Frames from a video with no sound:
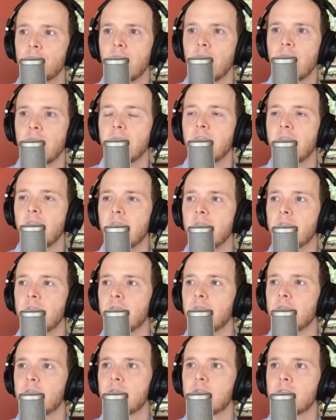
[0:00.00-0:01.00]
And
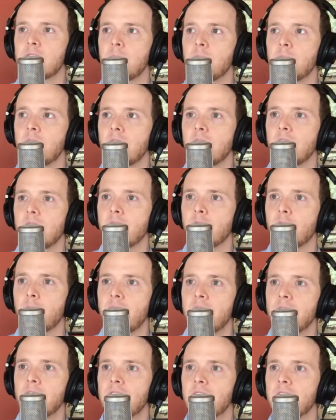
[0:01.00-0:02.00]
some of the
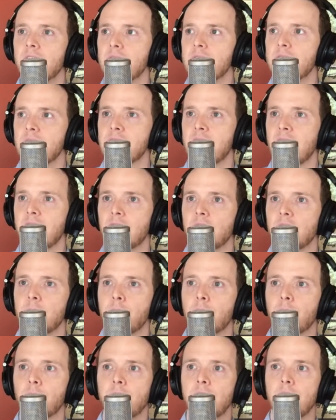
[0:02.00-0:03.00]
information is actually
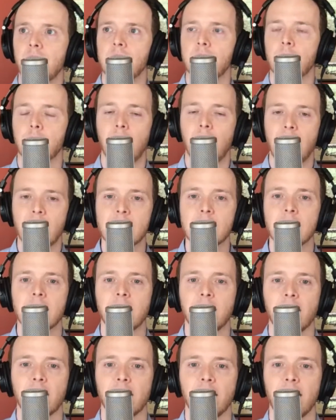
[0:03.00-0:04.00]
pretty
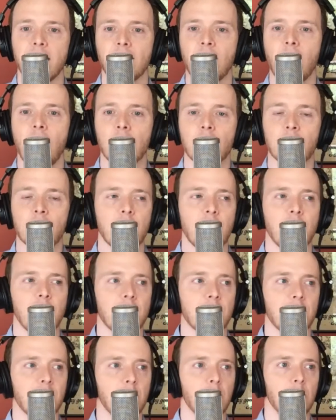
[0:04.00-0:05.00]
surprising and contrary
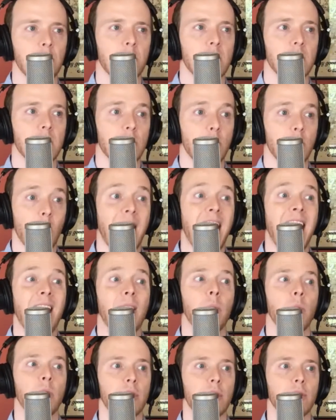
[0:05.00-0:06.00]
to what I
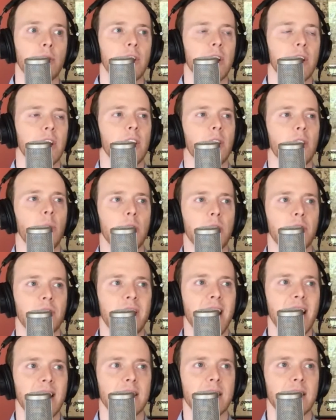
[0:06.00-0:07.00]
would have
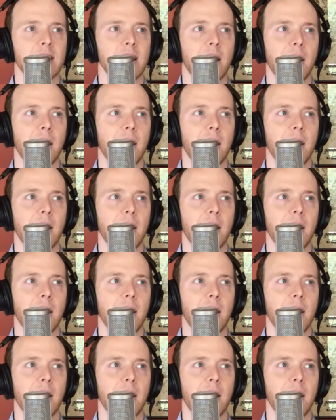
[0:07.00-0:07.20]
guessed.